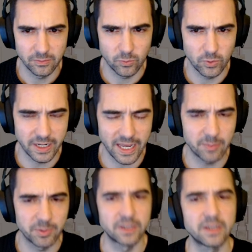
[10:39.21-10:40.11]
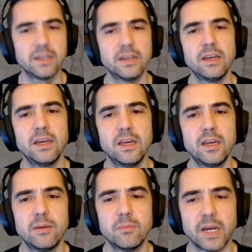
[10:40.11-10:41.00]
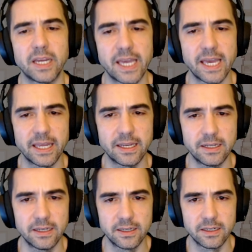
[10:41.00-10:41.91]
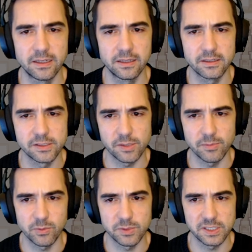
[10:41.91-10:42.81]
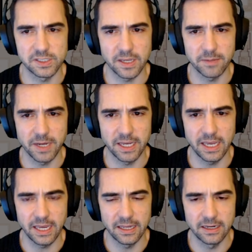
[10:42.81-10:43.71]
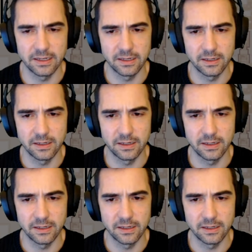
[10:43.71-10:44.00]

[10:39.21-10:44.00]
What happened? My head. Something was inside my head.